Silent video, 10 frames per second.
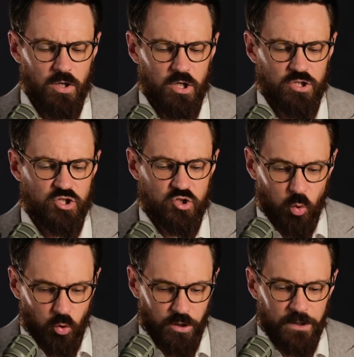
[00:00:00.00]

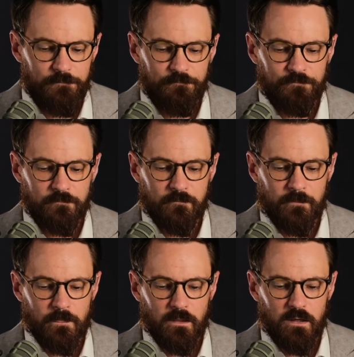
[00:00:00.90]
story
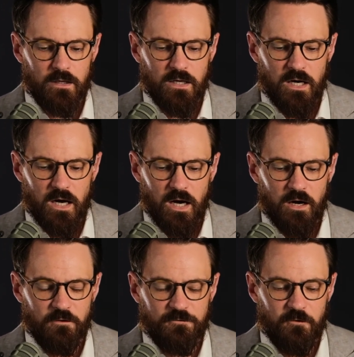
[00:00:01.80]

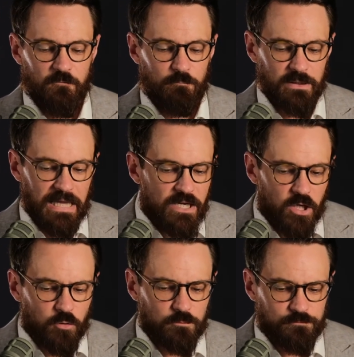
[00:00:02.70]
of
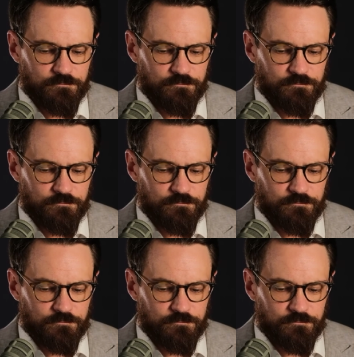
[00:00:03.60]
Plato